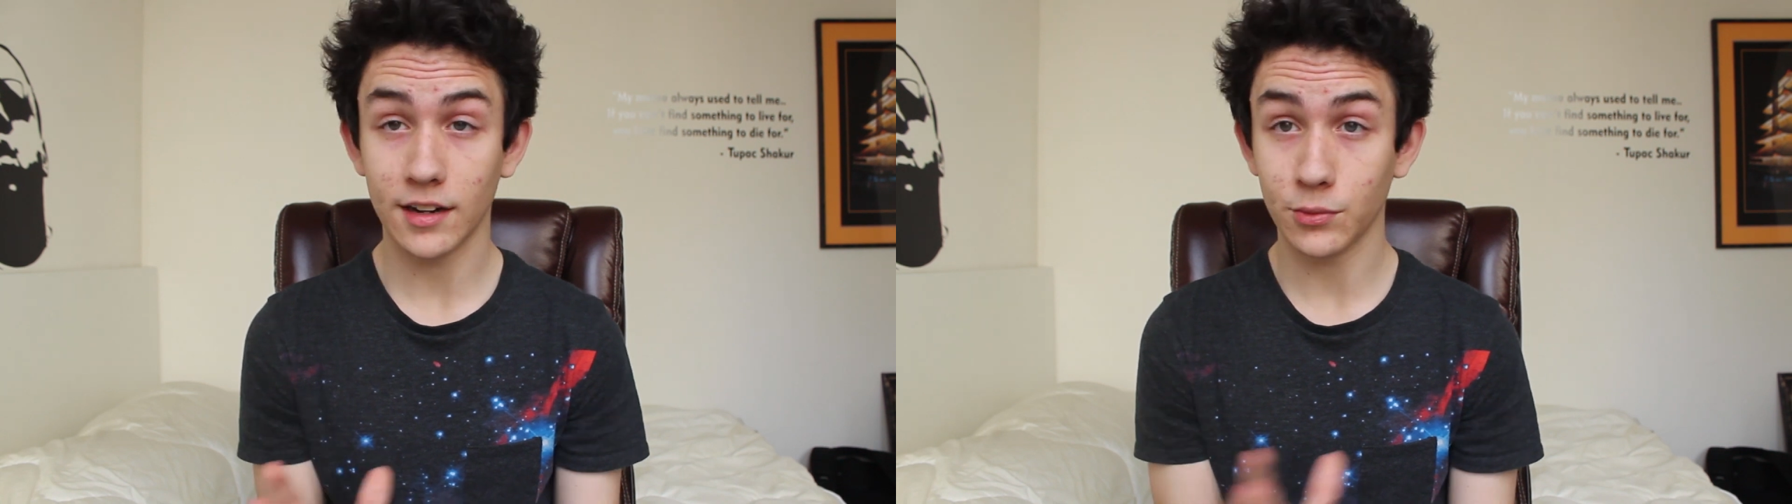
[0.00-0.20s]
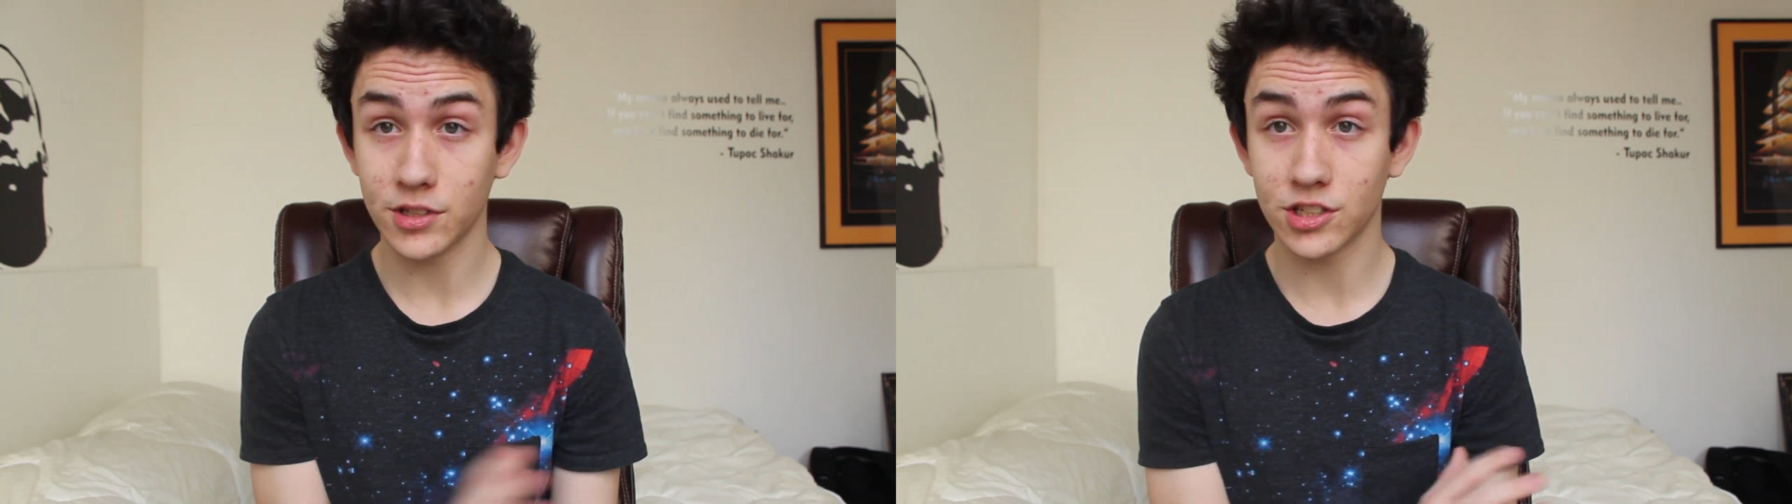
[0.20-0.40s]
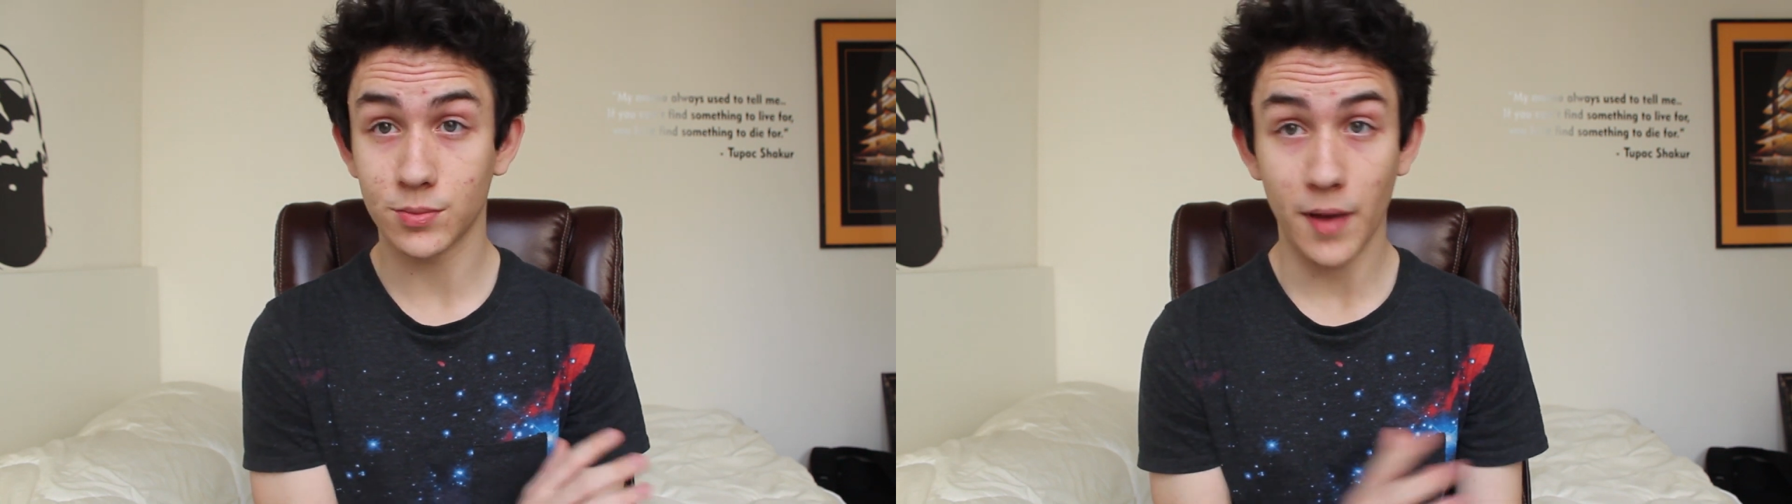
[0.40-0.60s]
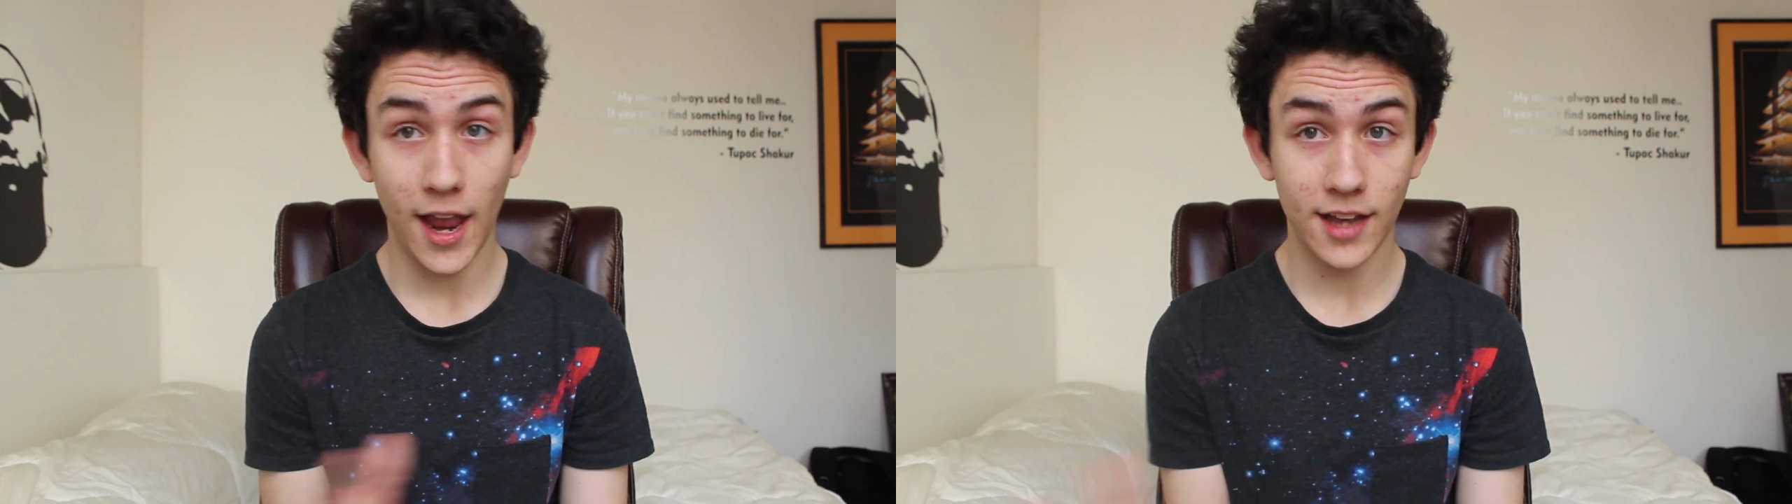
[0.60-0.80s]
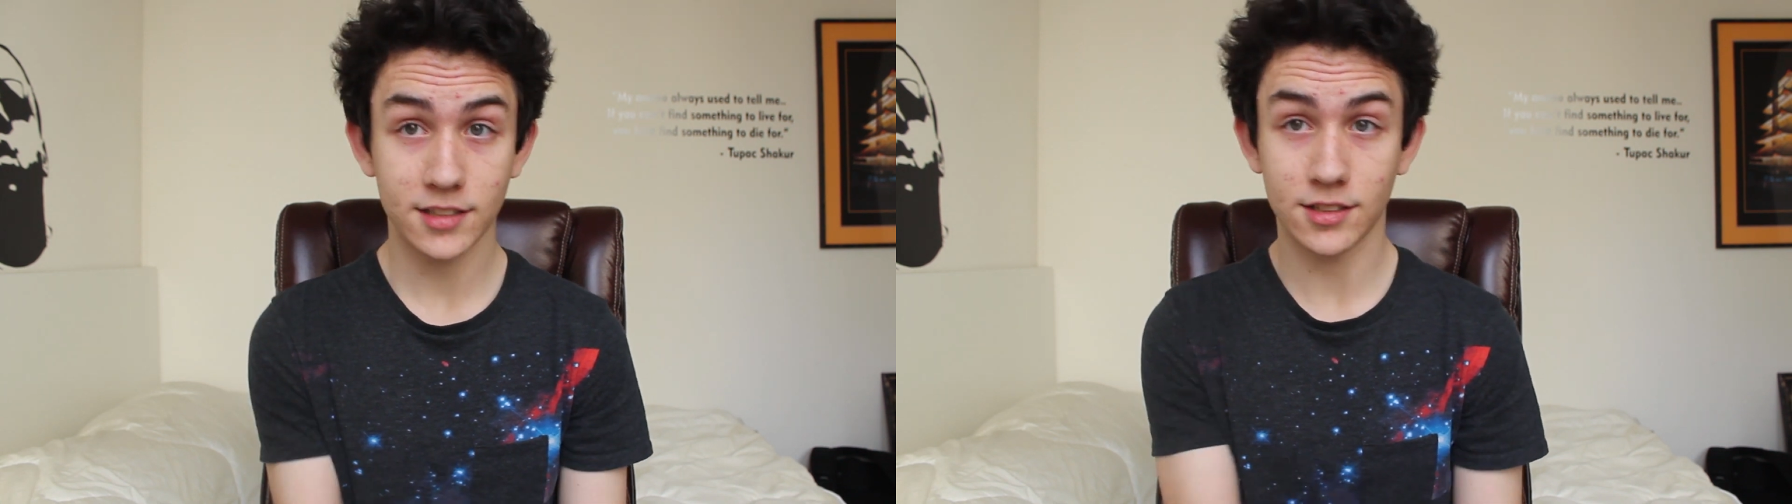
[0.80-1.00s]
and we just
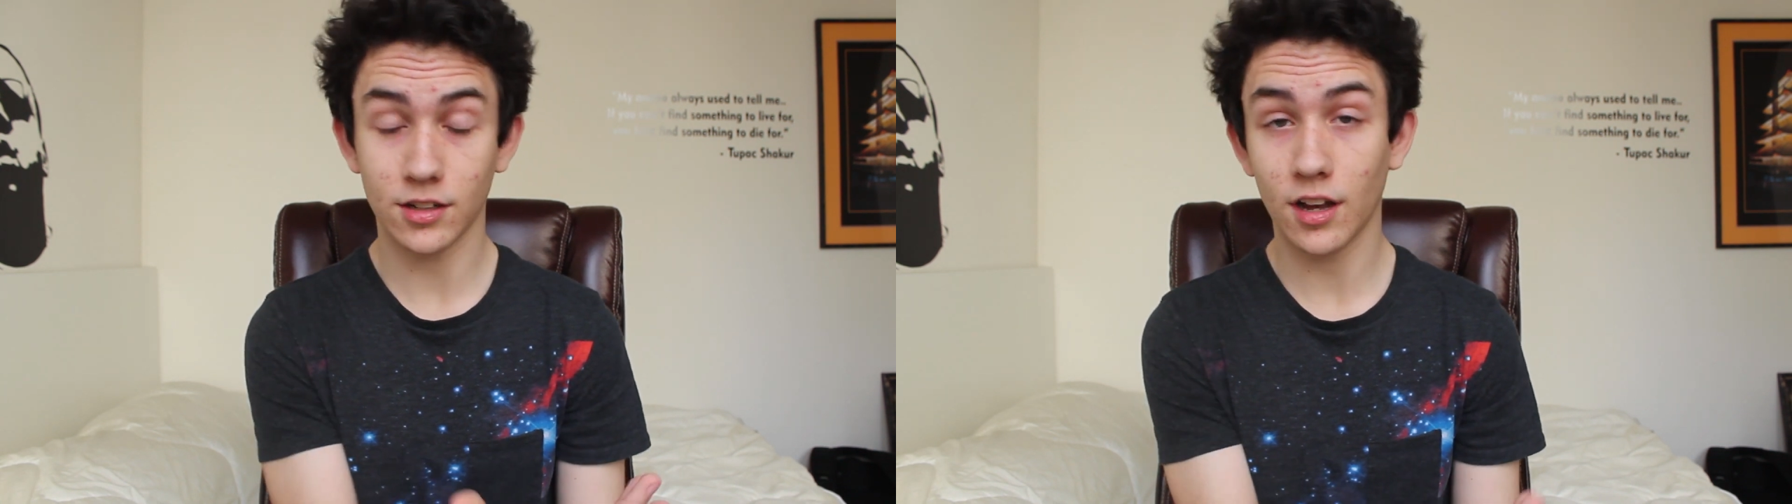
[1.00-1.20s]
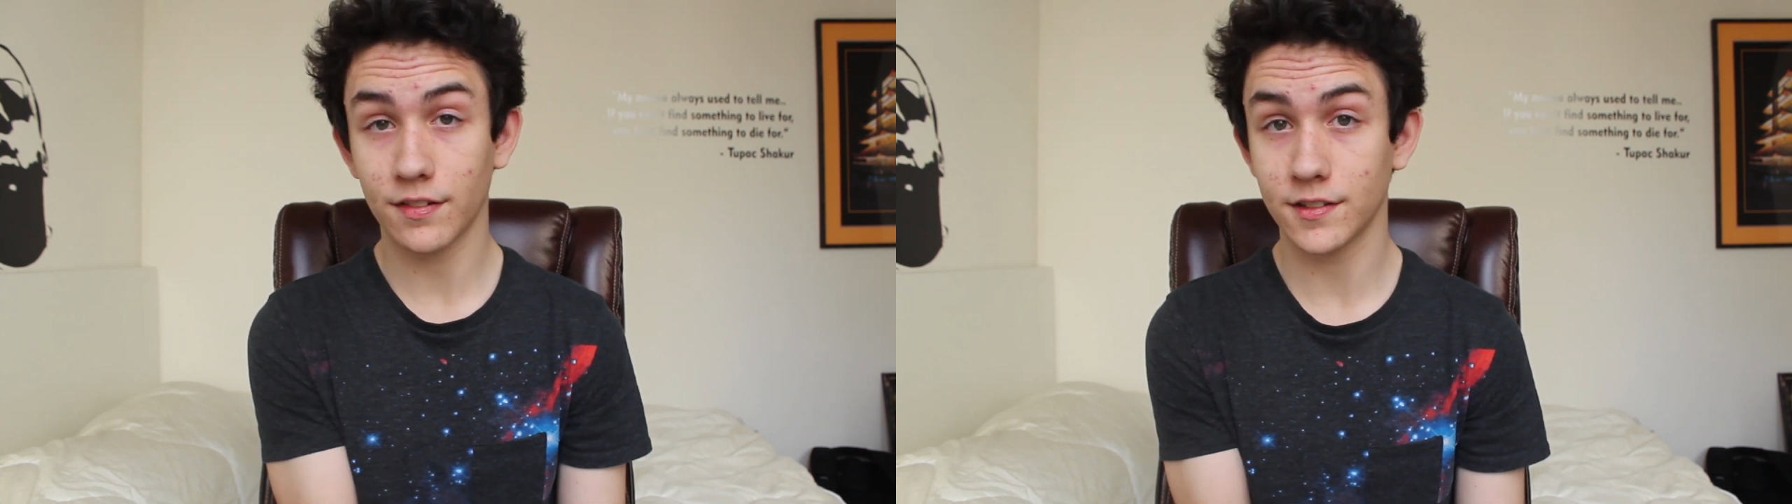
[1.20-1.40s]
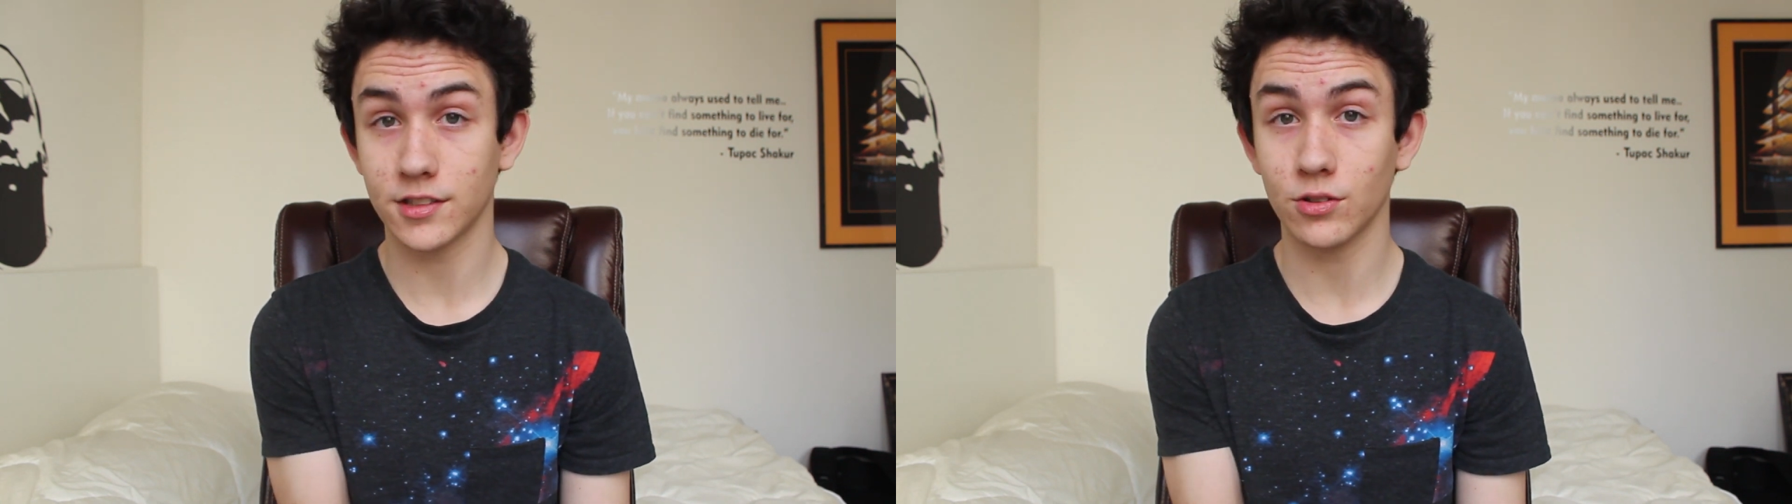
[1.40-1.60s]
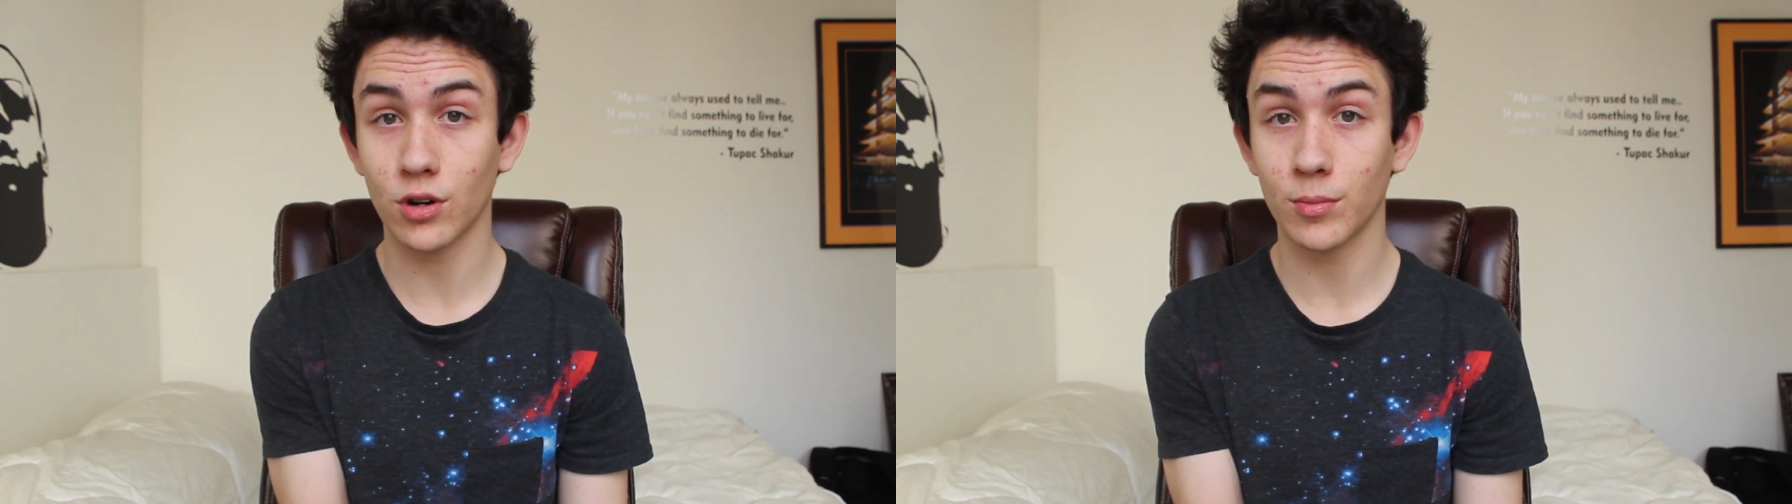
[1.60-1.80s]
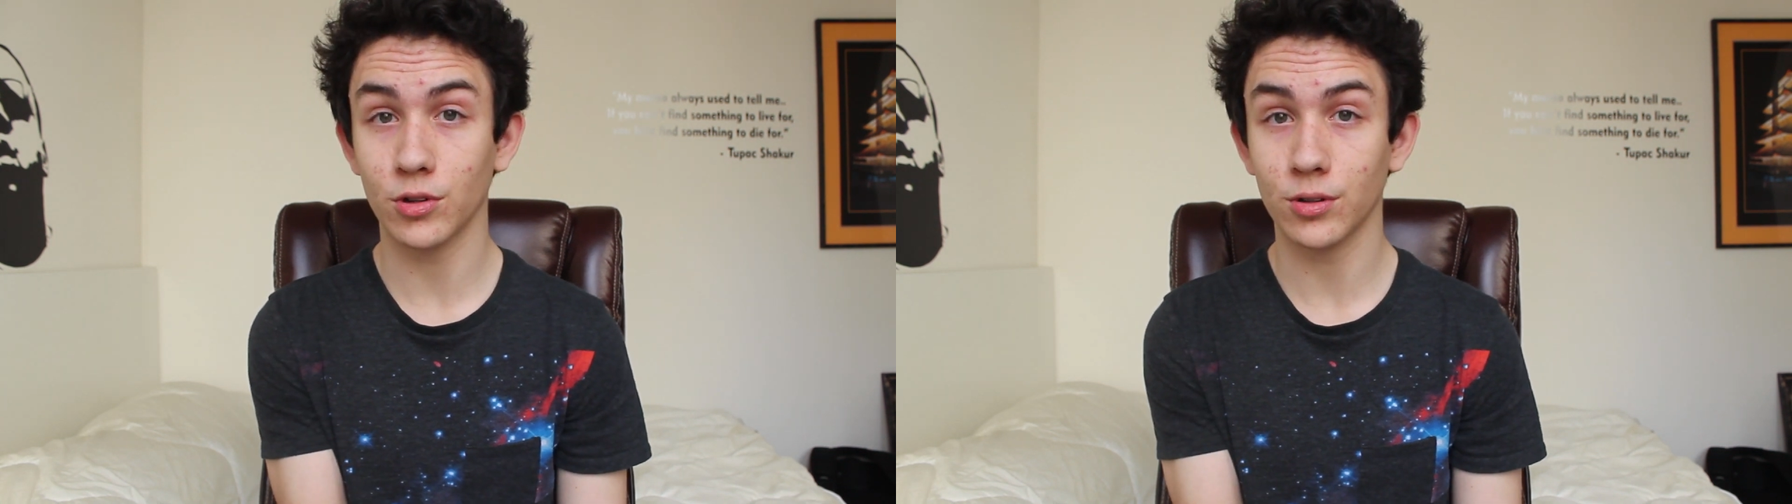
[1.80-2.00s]
pass it off as
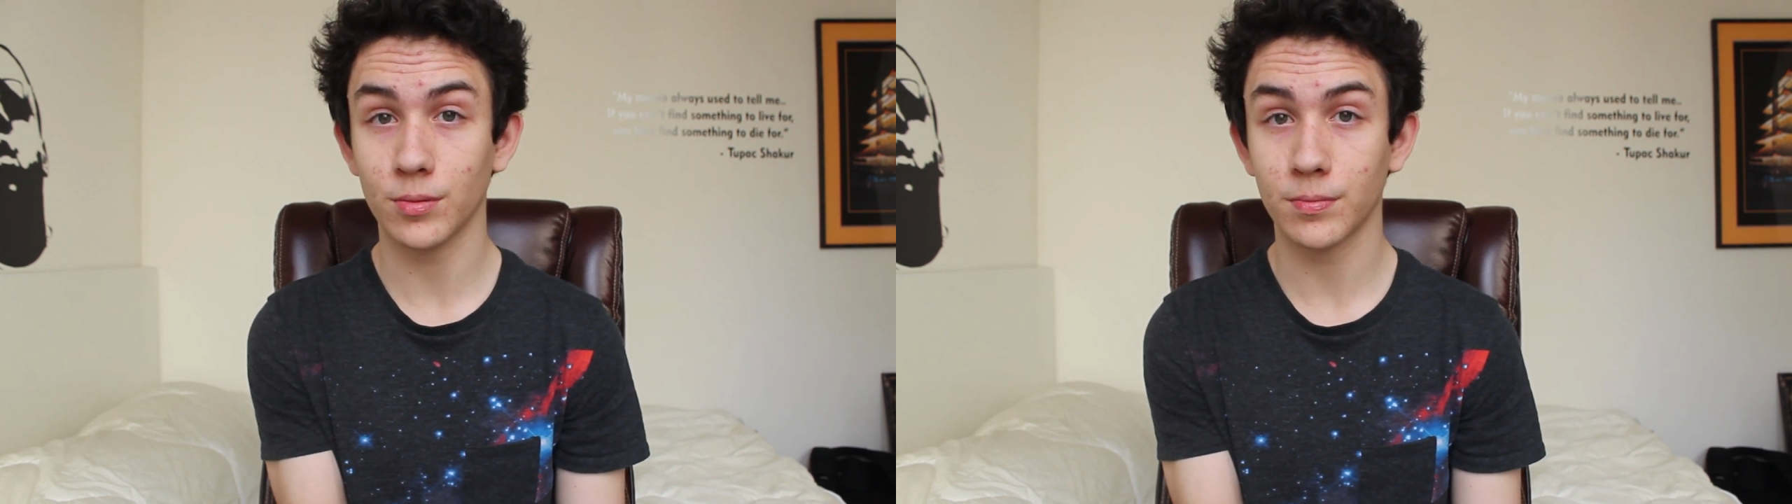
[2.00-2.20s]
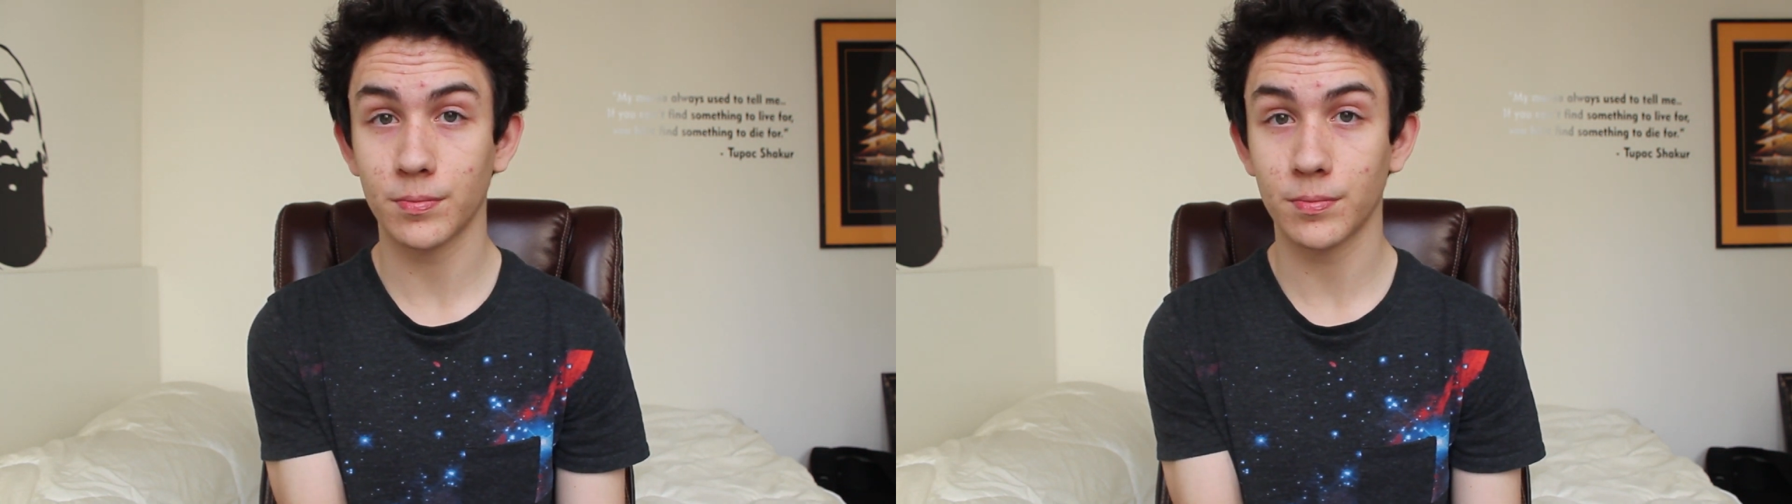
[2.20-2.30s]
normal.